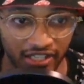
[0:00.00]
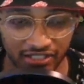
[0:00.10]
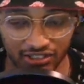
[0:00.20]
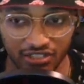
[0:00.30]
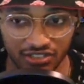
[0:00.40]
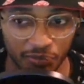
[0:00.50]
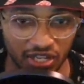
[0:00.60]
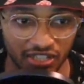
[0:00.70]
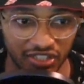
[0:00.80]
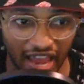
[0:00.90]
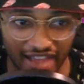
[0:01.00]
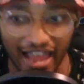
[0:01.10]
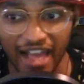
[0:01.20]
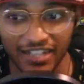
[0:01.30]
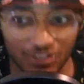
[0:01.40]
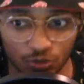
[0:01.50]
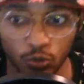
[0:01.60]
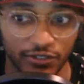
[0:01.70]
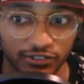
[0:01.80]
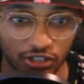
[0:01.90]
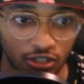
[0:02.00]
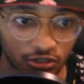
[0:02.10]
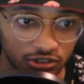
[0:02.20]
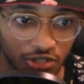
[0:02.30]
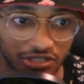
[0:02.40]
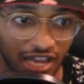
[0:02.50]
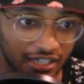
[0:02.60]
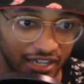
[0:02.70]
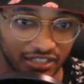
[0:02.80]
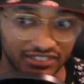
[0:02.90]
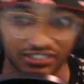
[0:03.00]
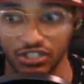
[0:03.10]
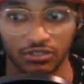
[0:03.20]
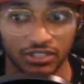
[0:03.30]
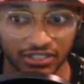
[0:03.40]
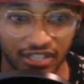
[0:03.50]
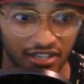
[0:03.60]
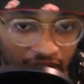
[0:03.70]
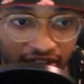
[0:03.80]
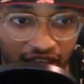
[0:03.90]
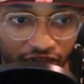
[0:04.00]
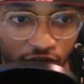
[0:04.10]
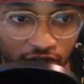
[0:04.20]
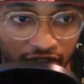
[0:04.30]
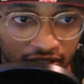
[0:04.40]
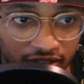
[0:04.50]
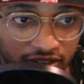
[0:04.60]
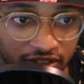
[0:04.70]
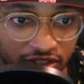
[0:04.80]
Sun's ability enhanced with Soul, so it's kind of like a Soul attack. And everyone else in the